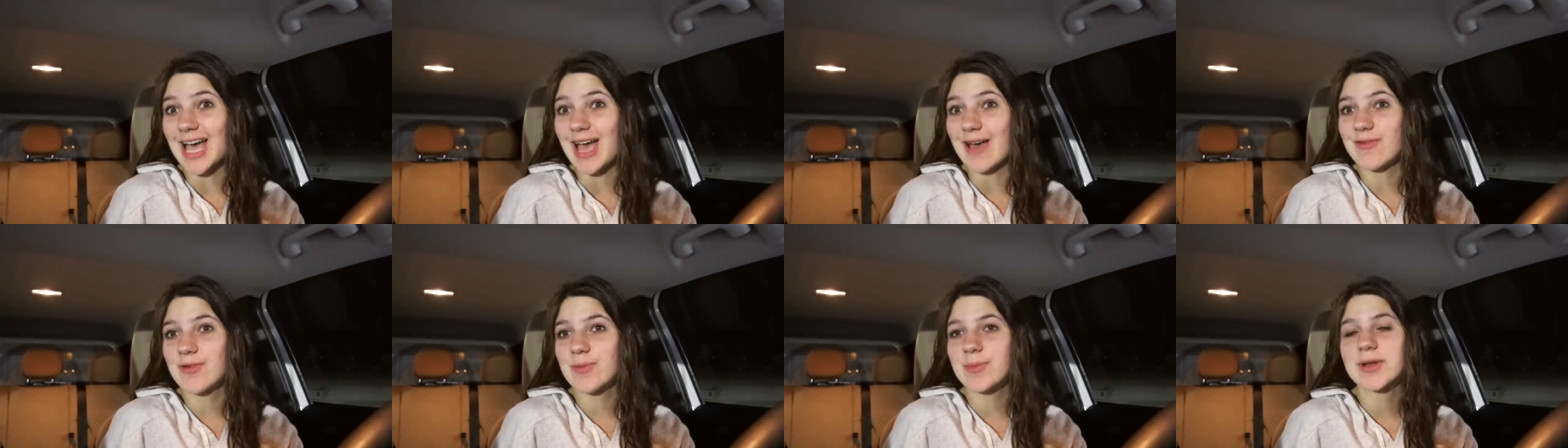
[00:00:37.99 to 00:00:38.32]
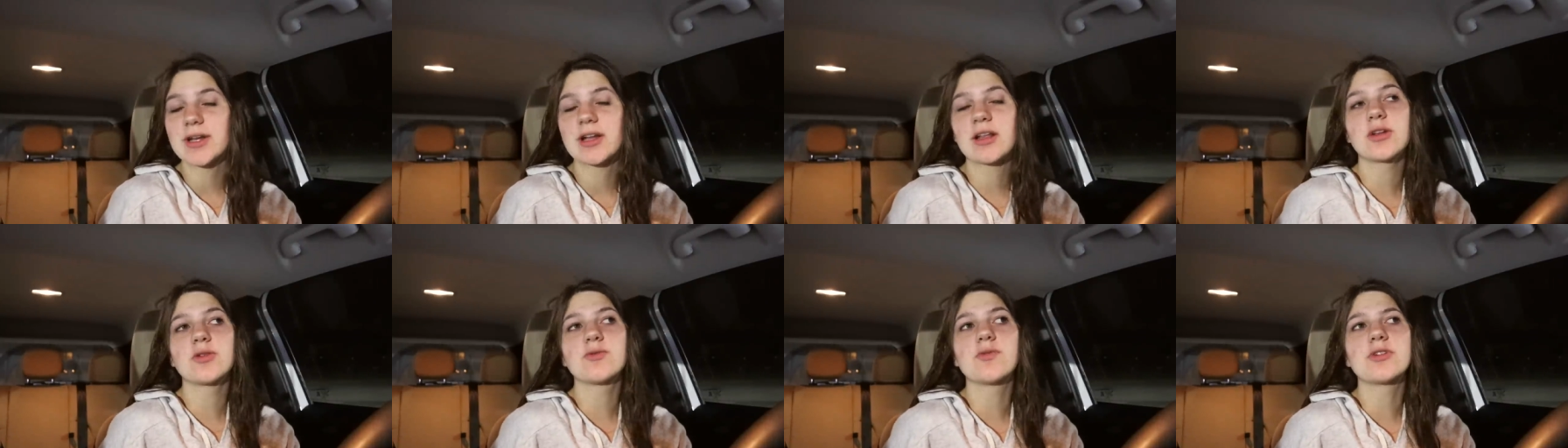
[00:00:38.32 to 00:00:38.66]
I haven't
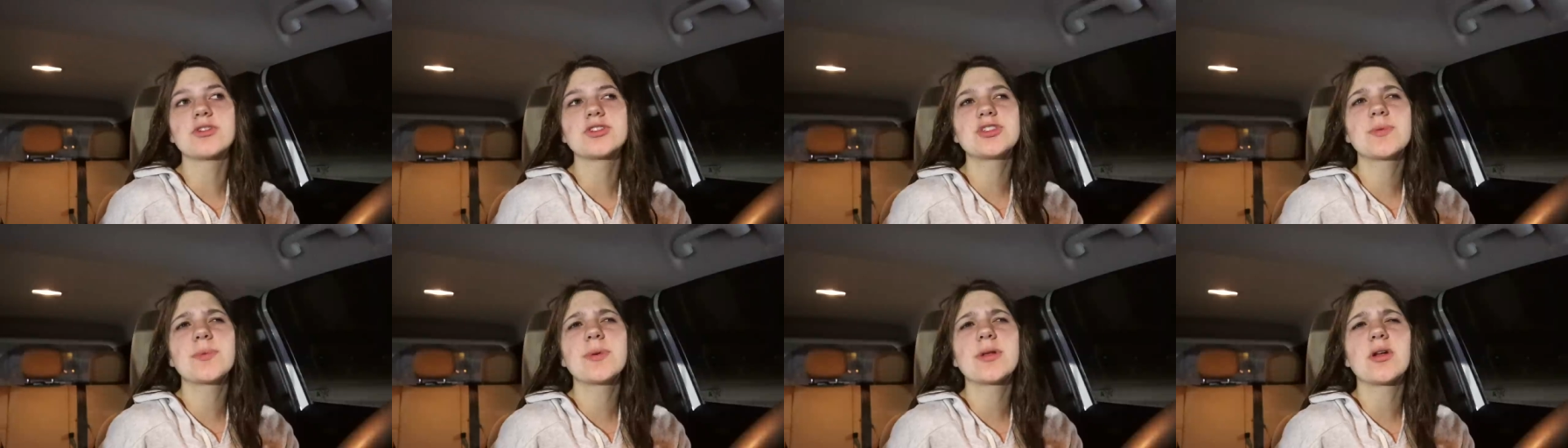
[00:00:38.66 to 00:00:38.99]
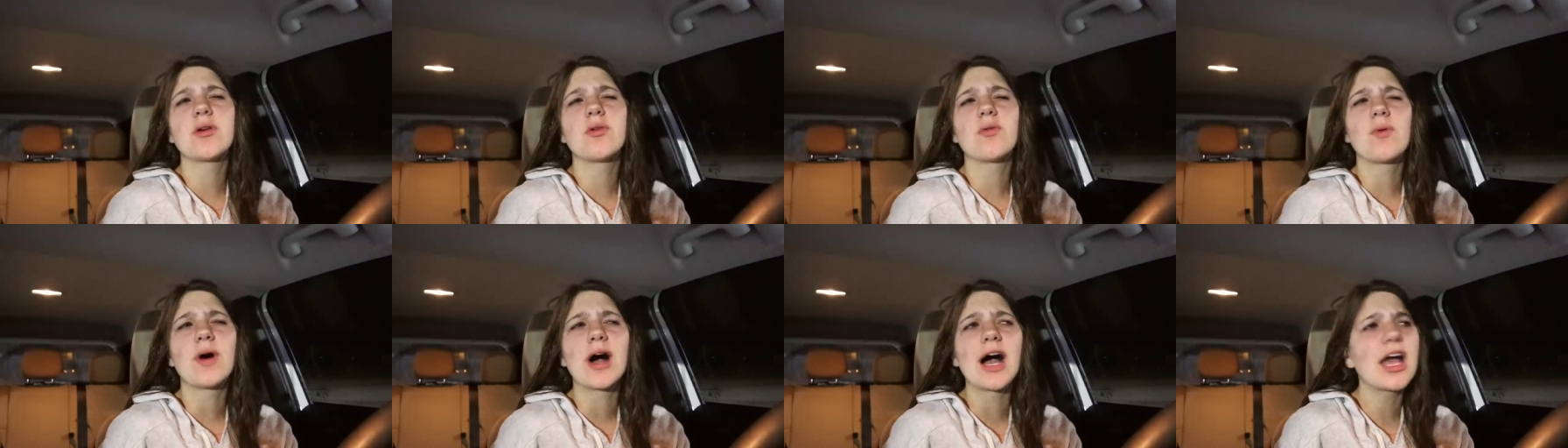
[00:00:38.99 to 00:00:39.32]
been on a road trip in
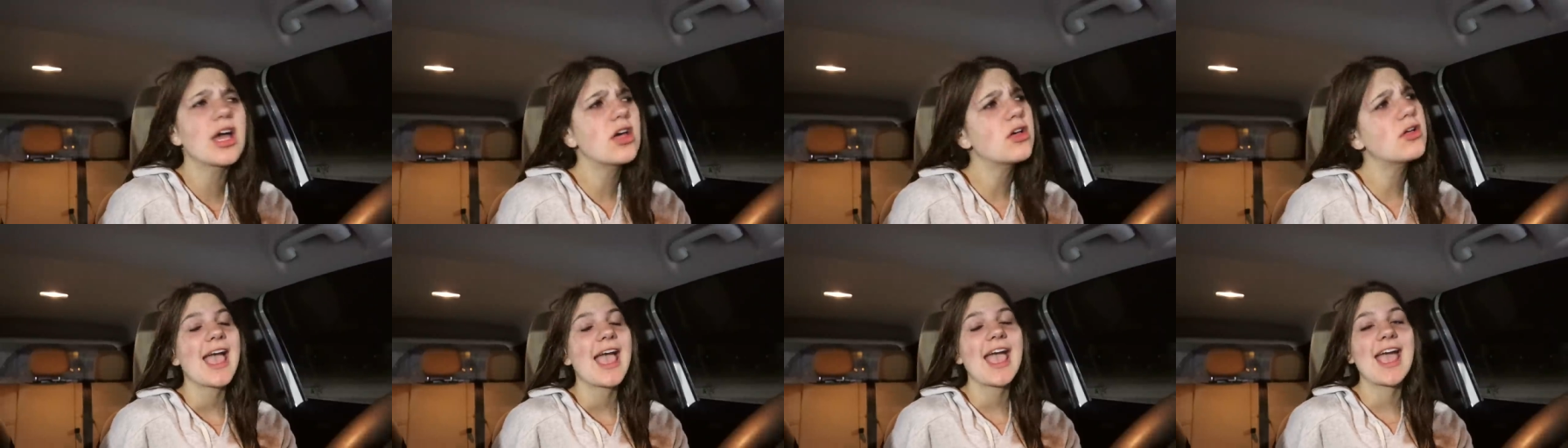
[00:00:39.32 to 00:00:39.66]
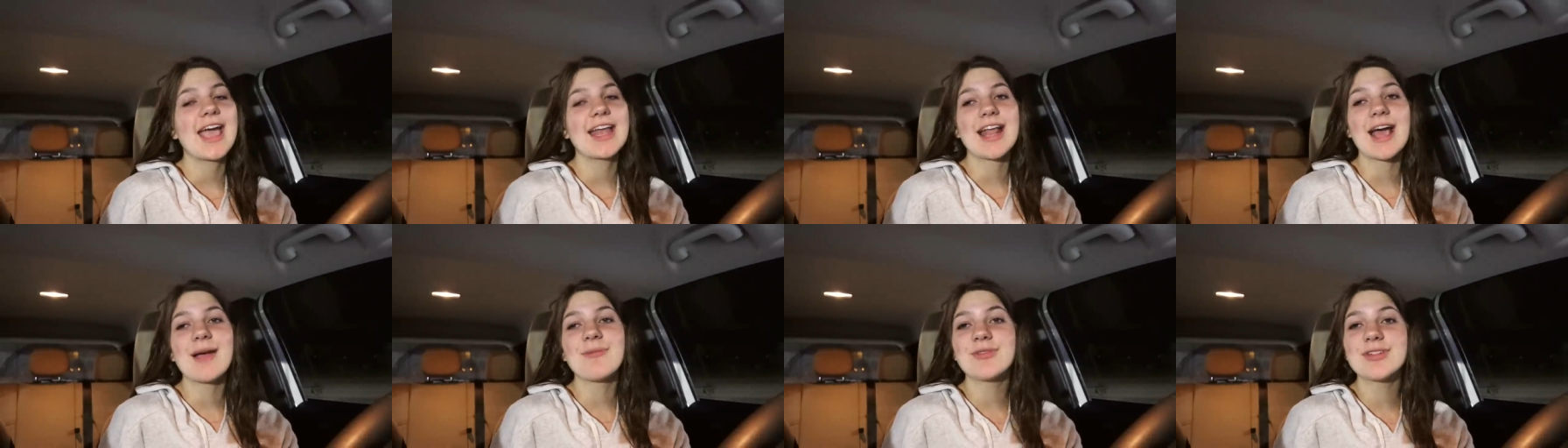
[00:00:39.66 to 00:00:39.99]
a while,
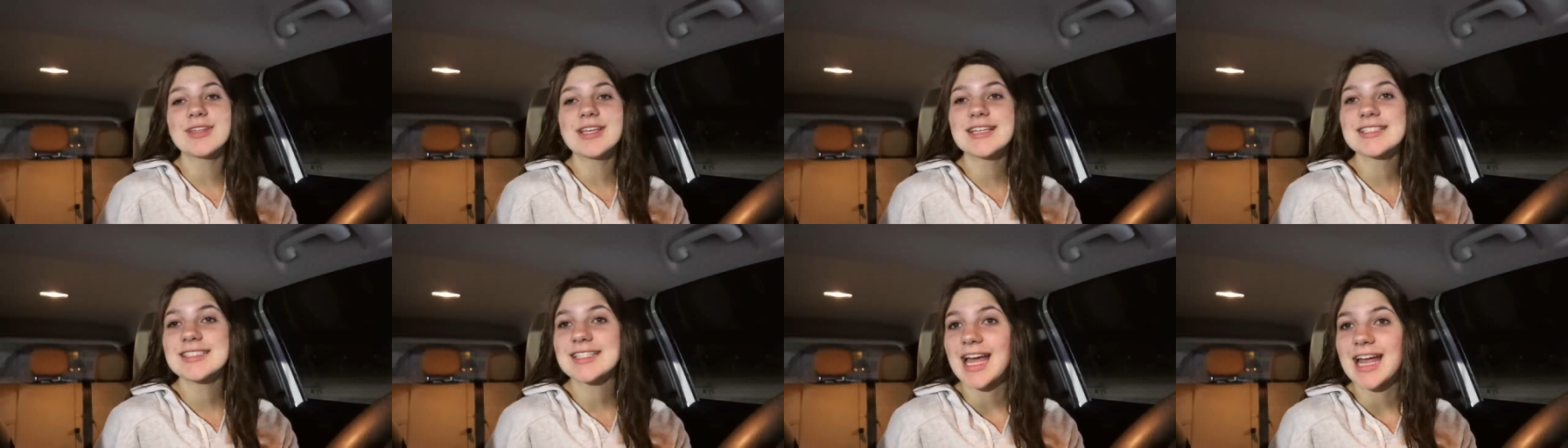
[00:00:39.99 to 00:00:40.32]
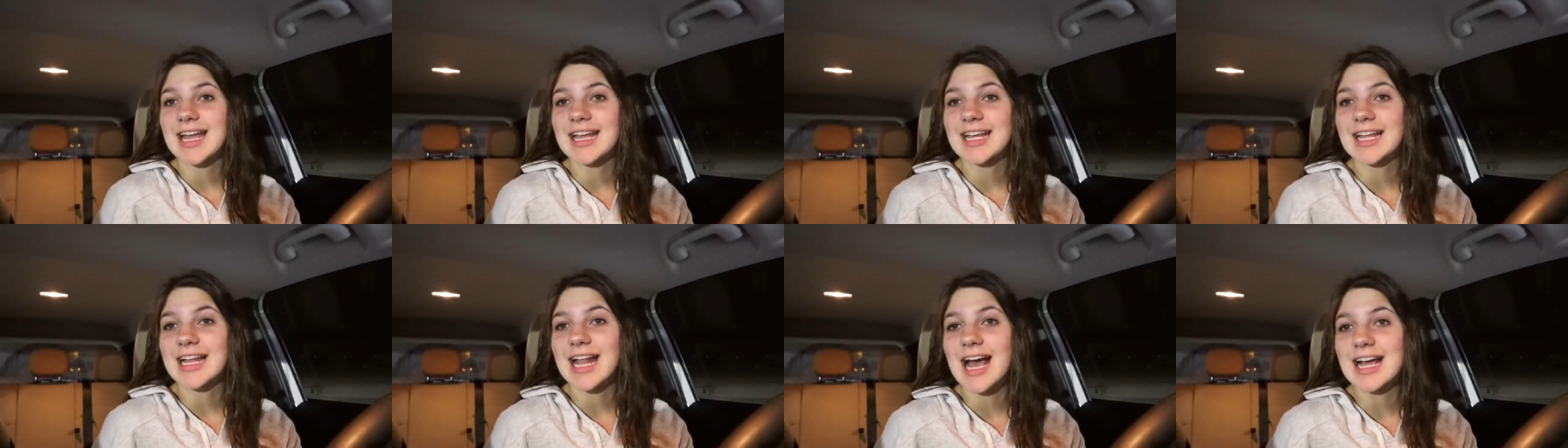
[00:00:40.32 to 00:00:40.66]
and I'm really
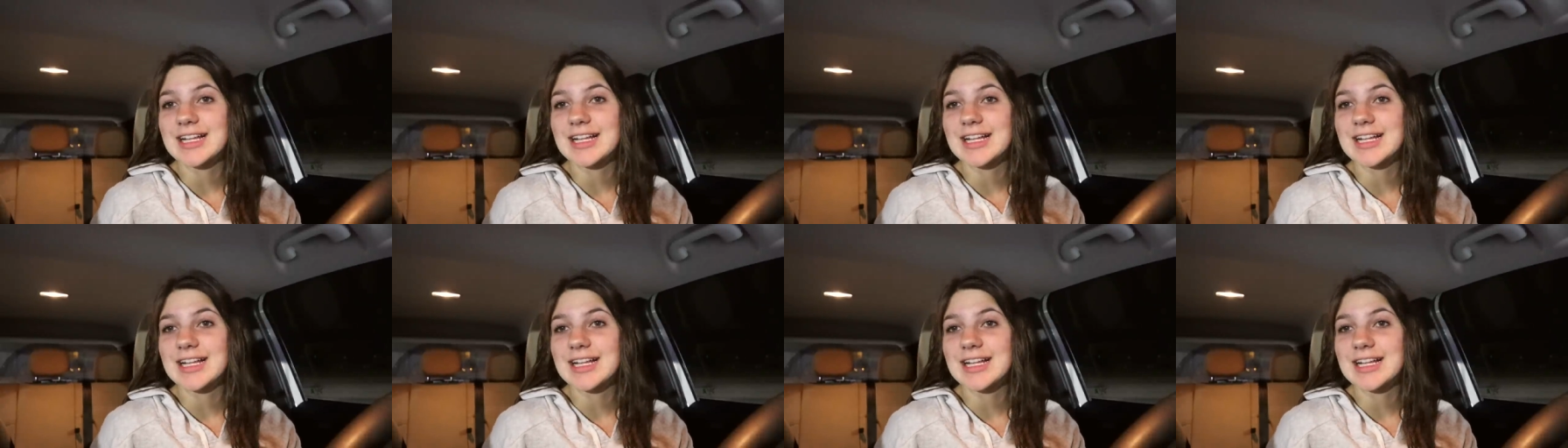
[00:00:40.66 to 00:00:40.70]
excited.